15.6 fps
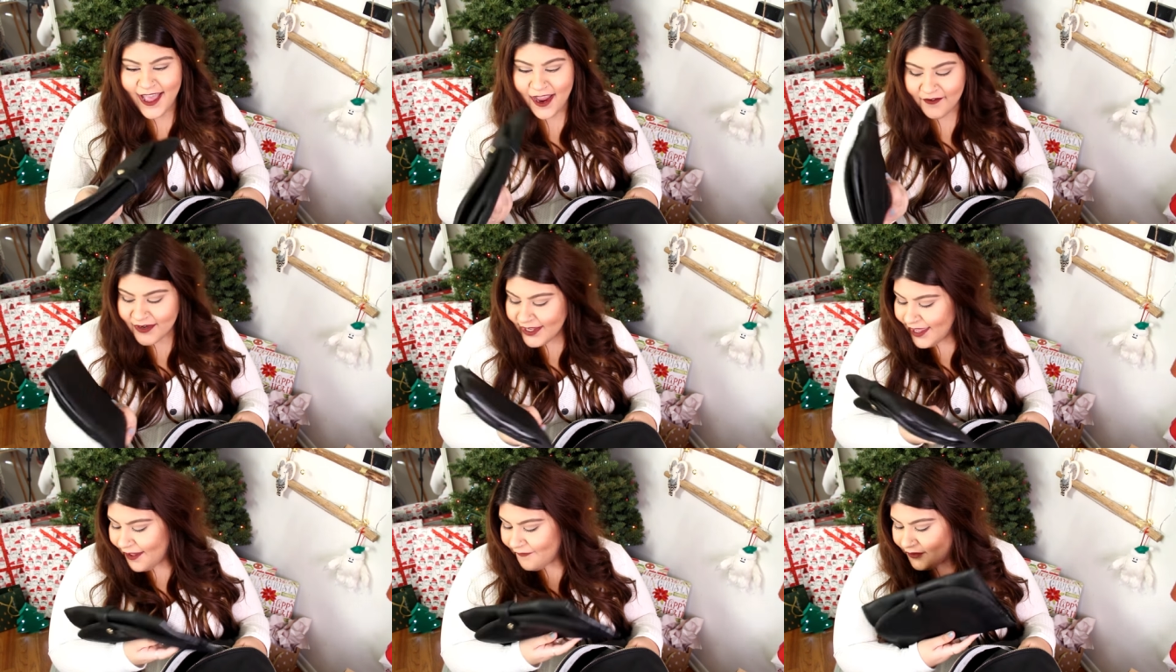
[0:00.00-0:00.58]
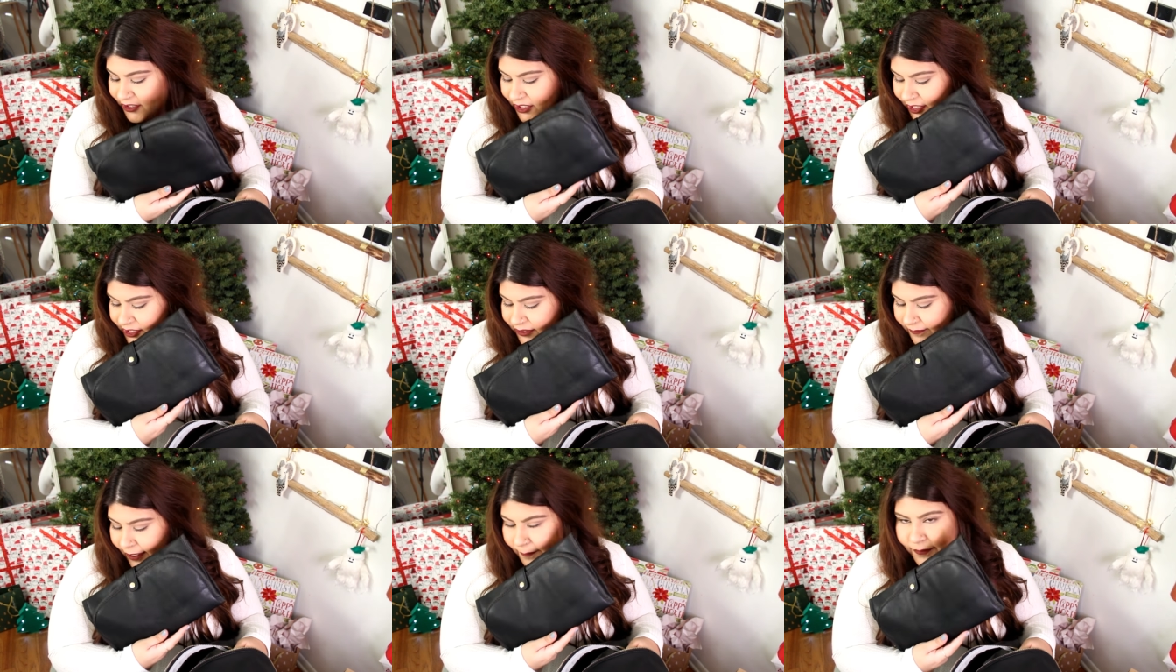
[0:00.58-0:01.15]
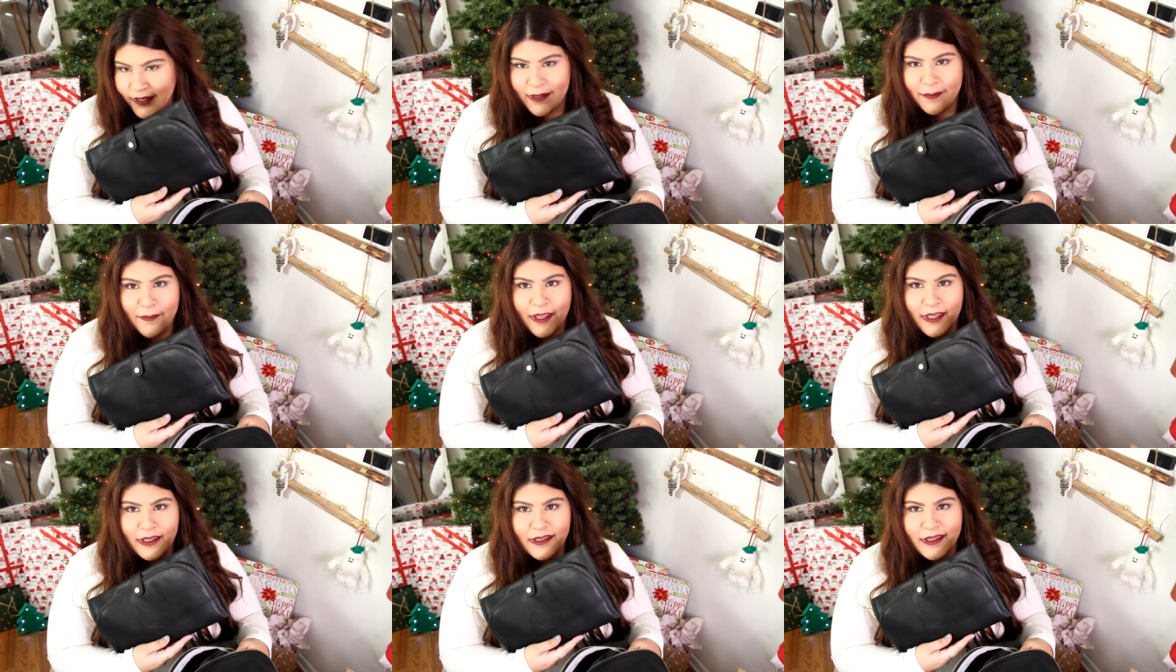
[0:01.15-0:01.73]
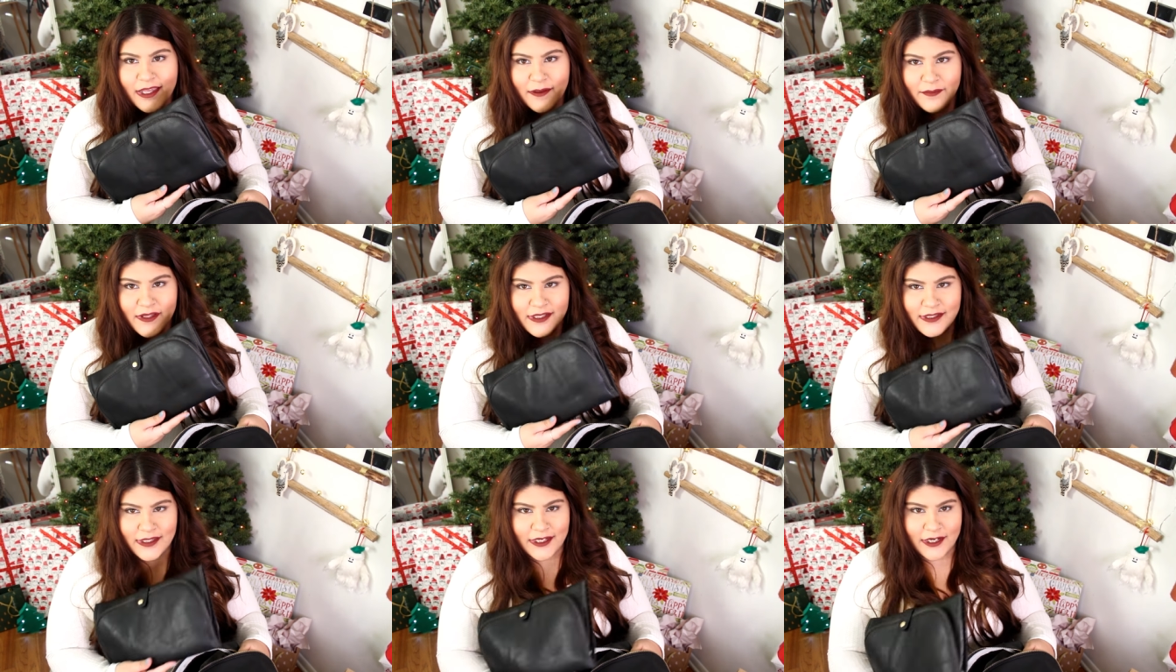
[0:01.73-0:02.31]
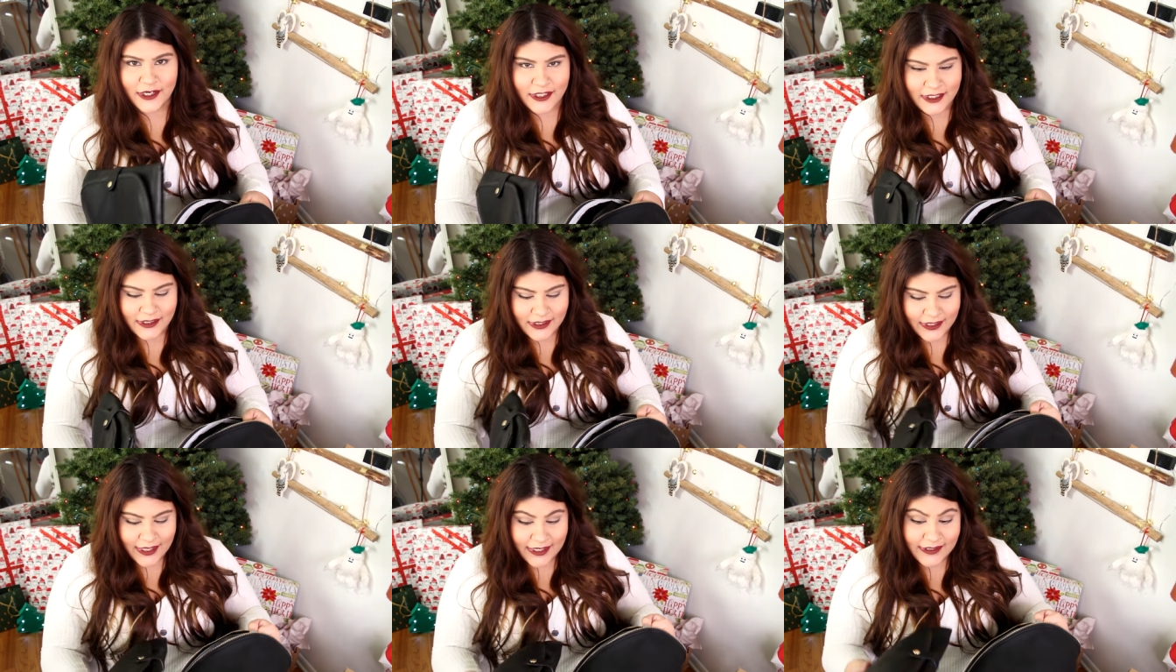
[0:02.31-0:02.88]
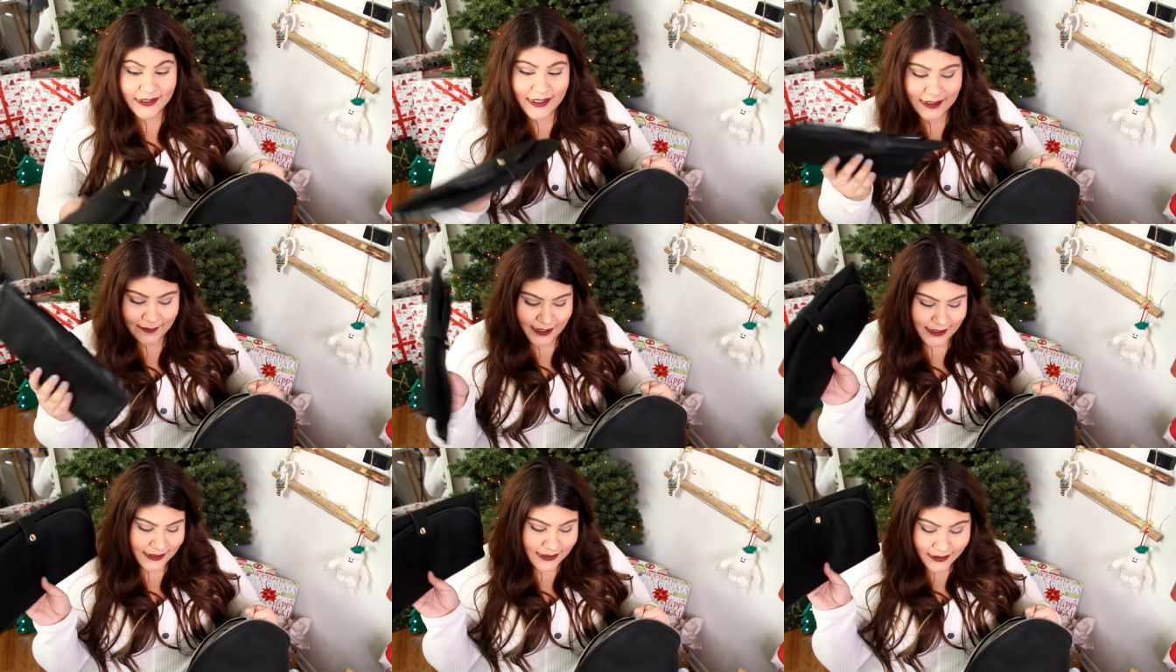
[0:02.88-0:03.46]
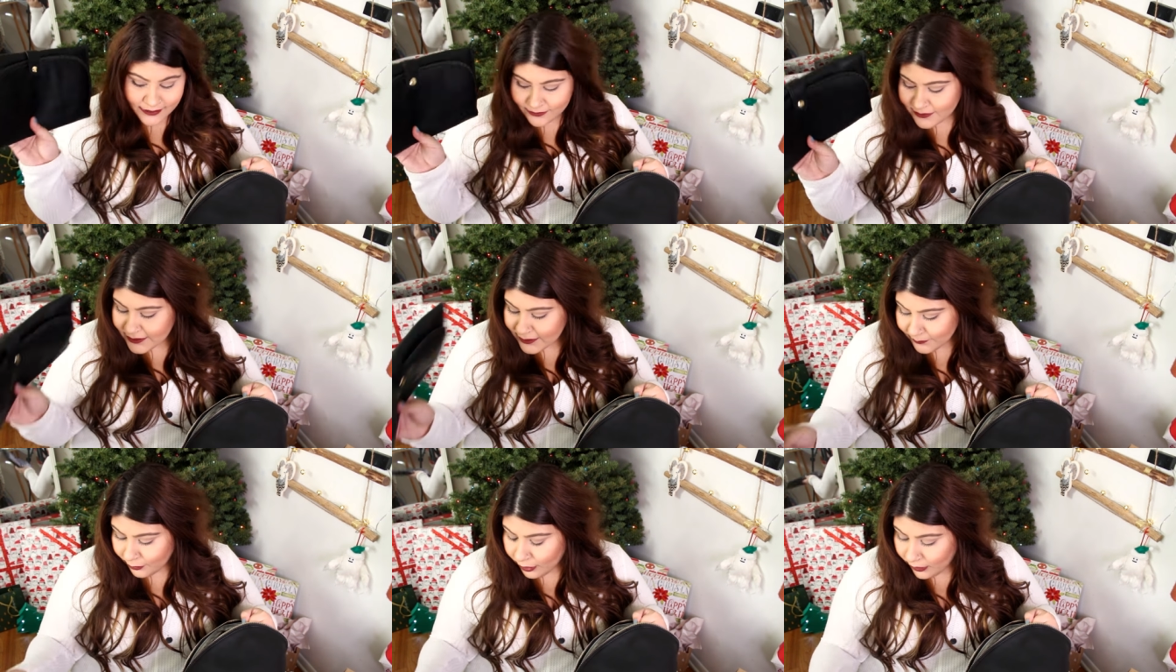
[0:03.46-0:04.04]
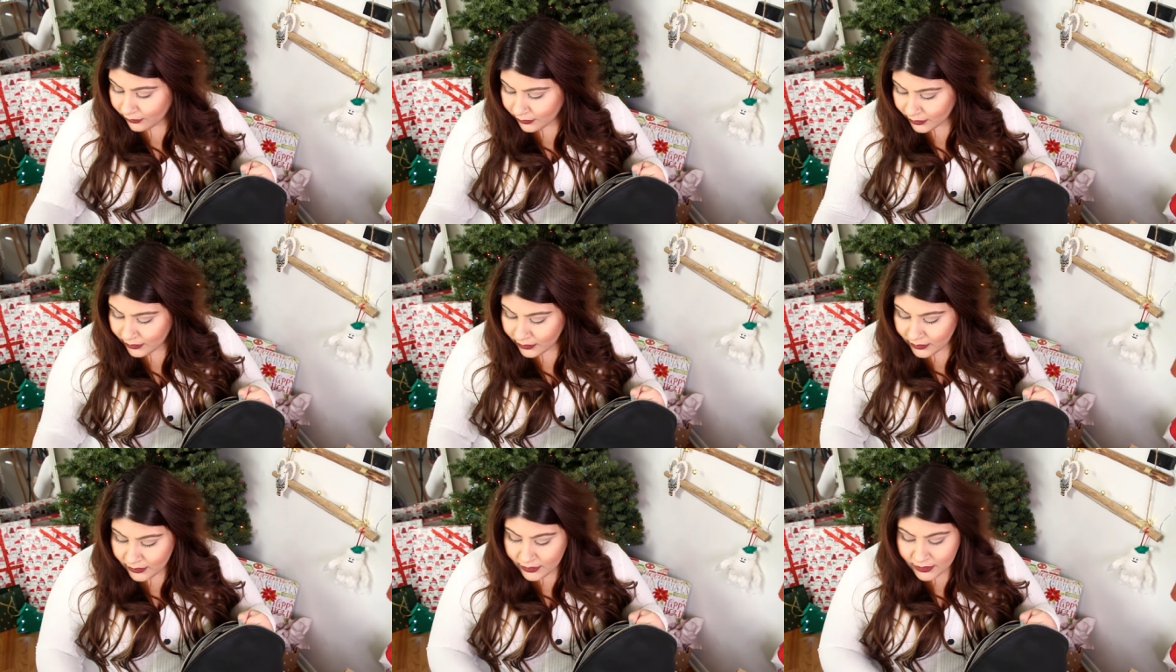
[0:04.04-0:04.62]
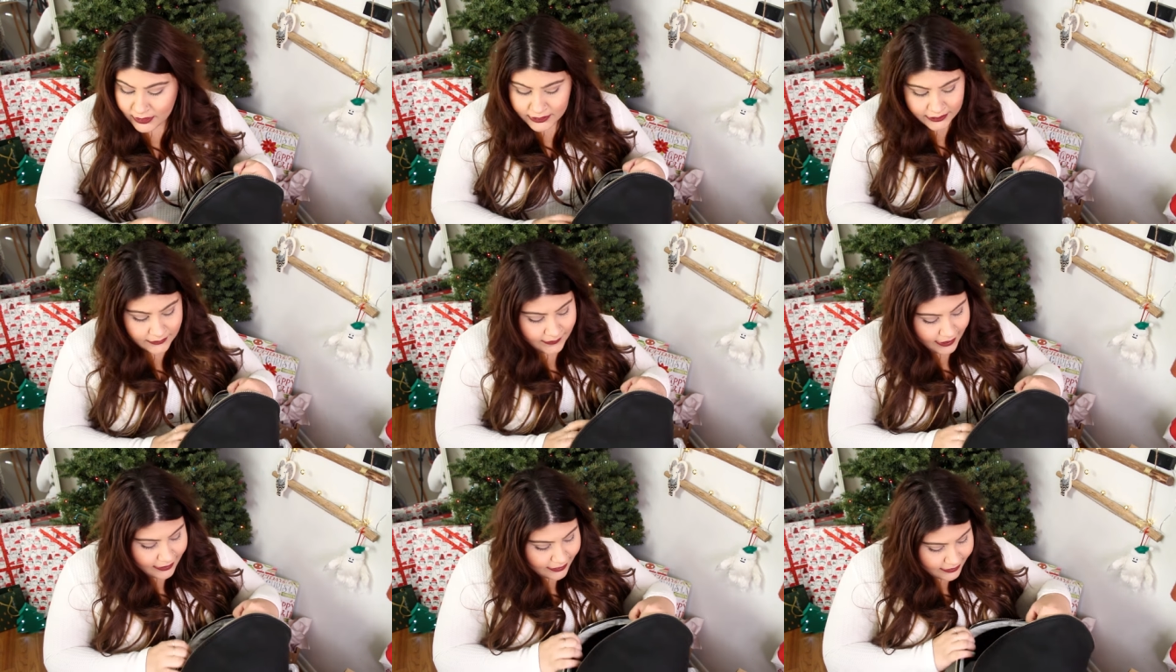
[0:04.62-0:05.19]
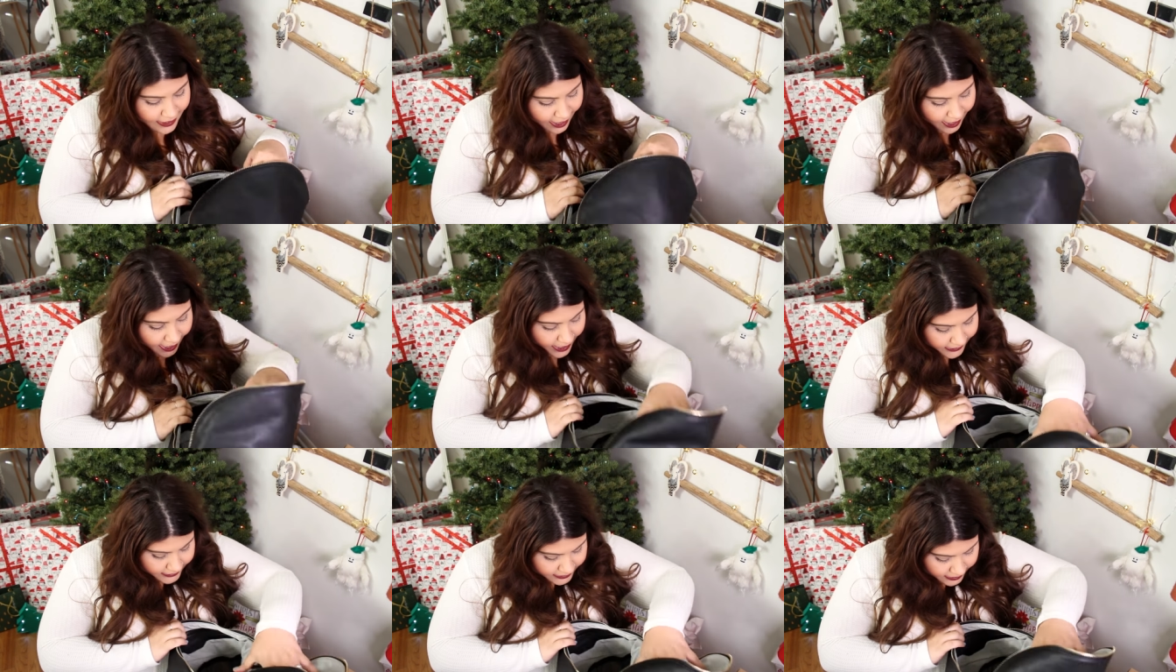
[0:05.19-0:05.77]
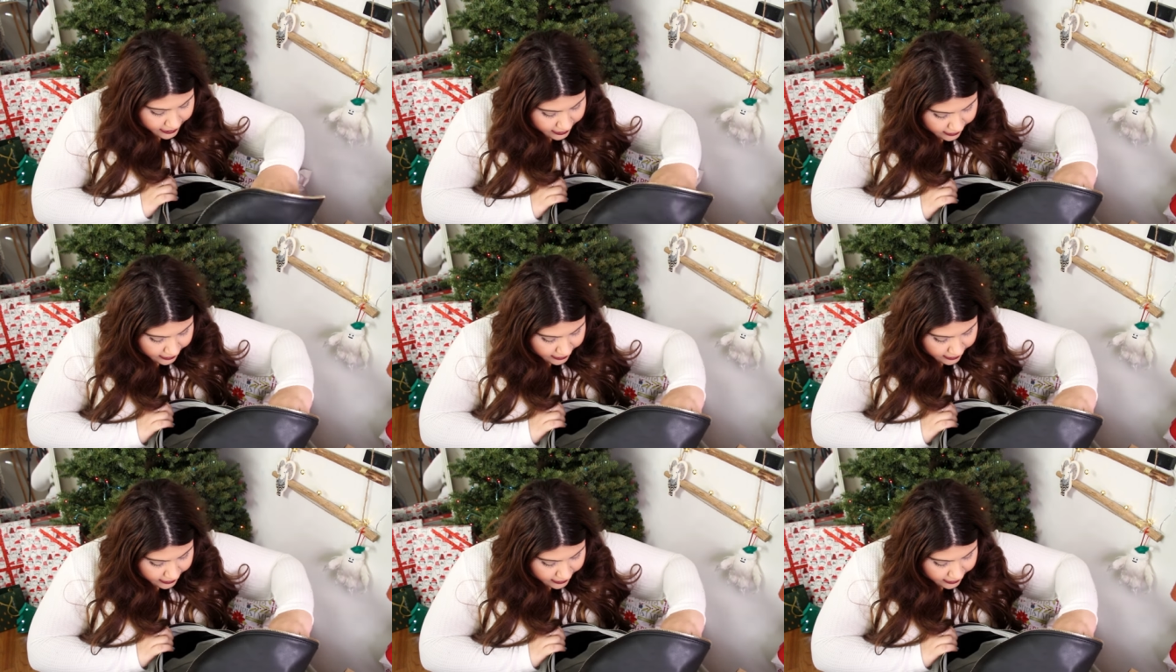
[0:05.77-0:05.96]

I already have a changing mat, but I might keep this in here just in case because mine is a little small. So you get that.